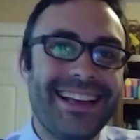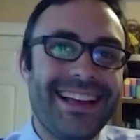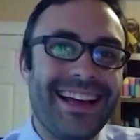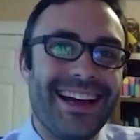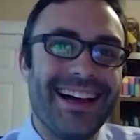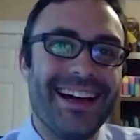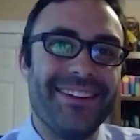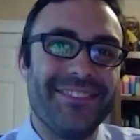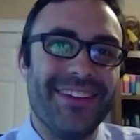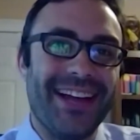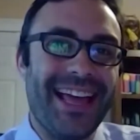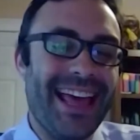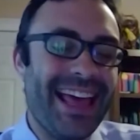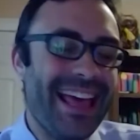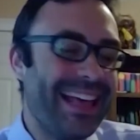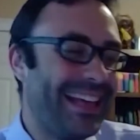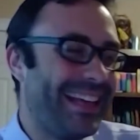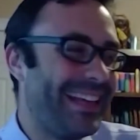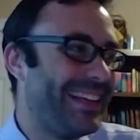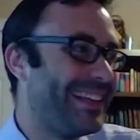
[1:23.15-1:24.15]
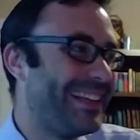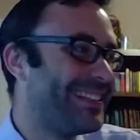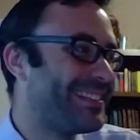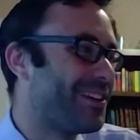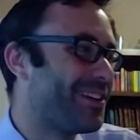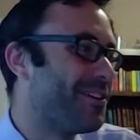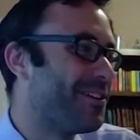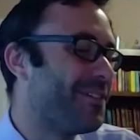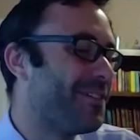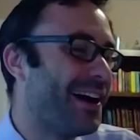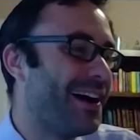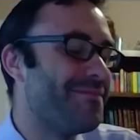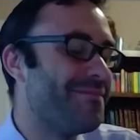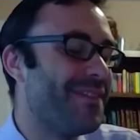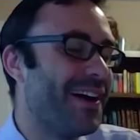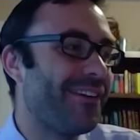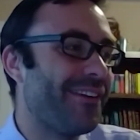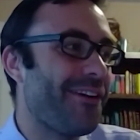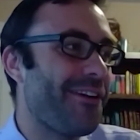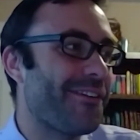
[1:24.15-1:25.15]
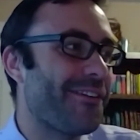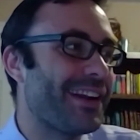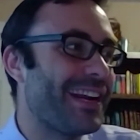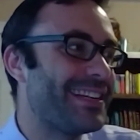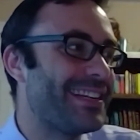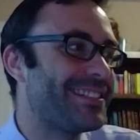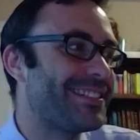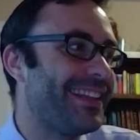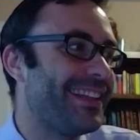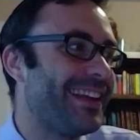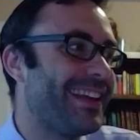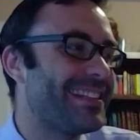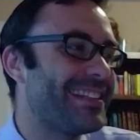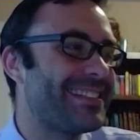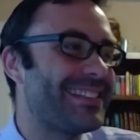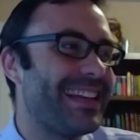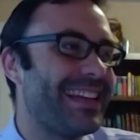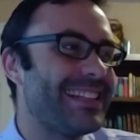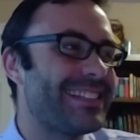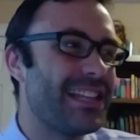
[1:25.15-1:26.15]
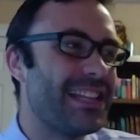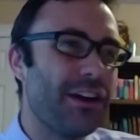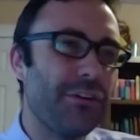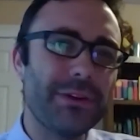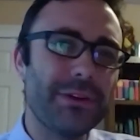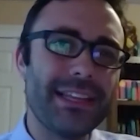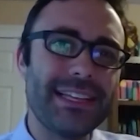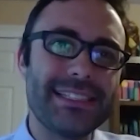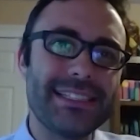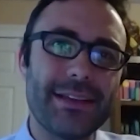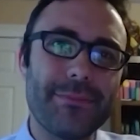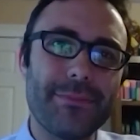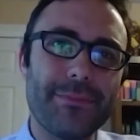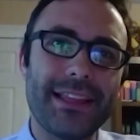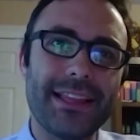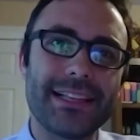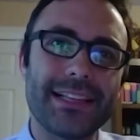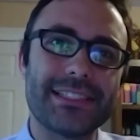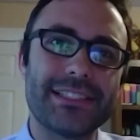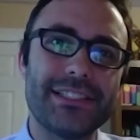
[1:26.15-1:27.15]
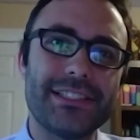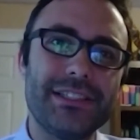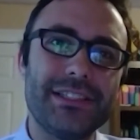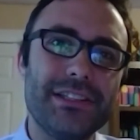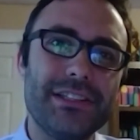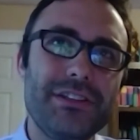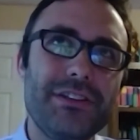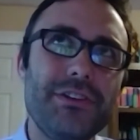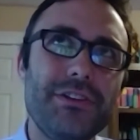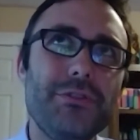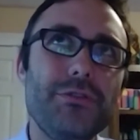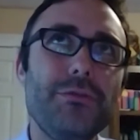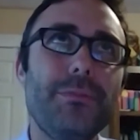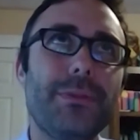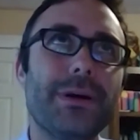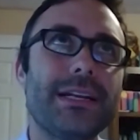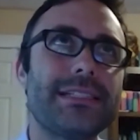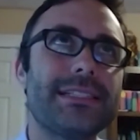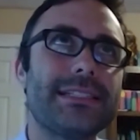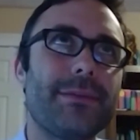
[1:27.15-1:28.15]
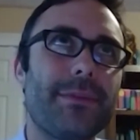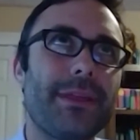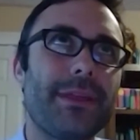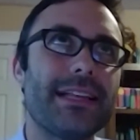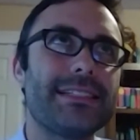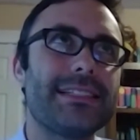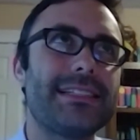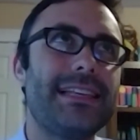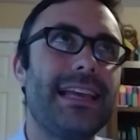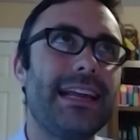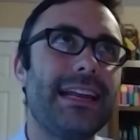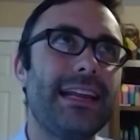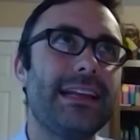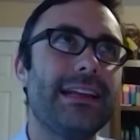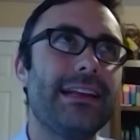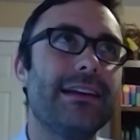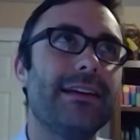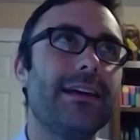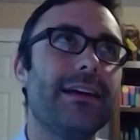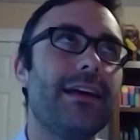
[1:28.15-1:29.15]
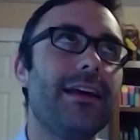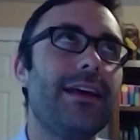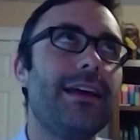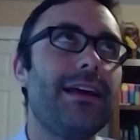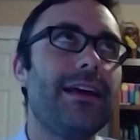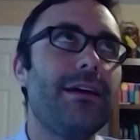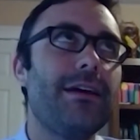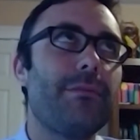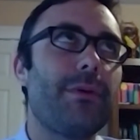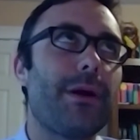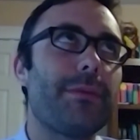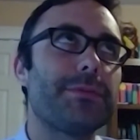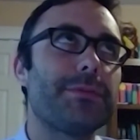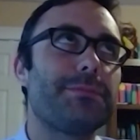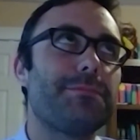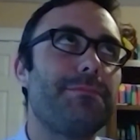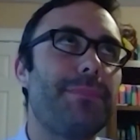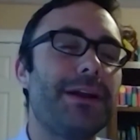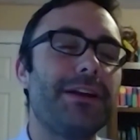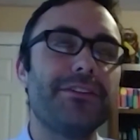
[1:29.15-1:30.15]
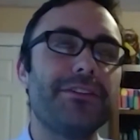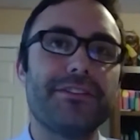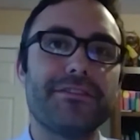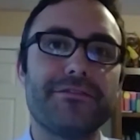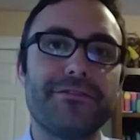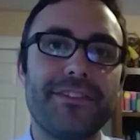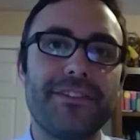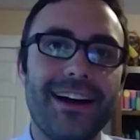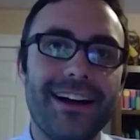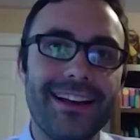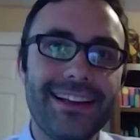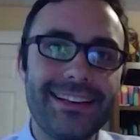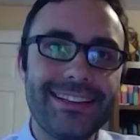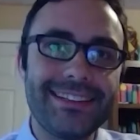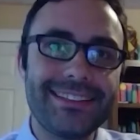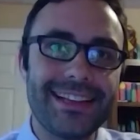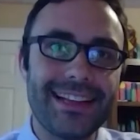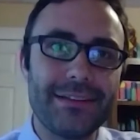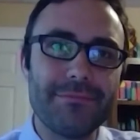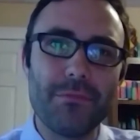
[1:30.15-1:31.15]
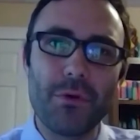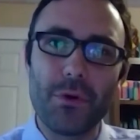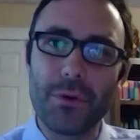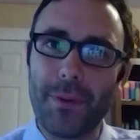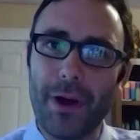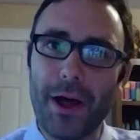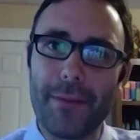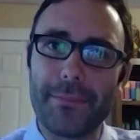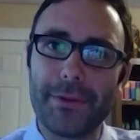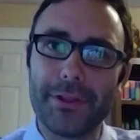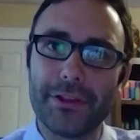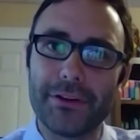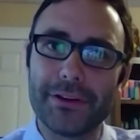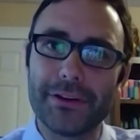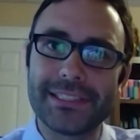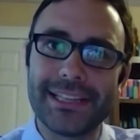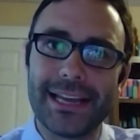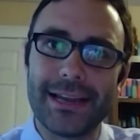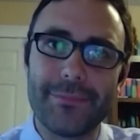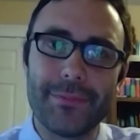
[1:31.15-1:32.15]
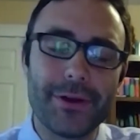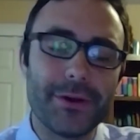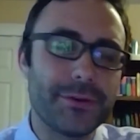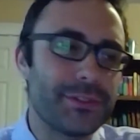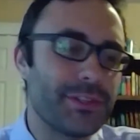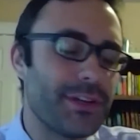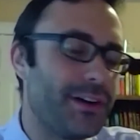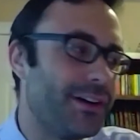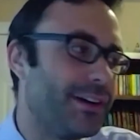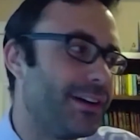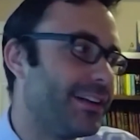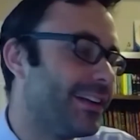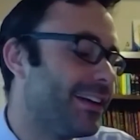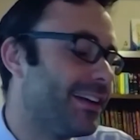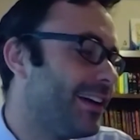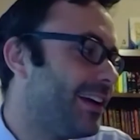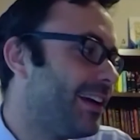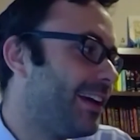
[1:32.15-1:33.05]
Micro-credentialing, it's not really something that's new, but it's something that's getting perhaps better defined and more popular as time goes on.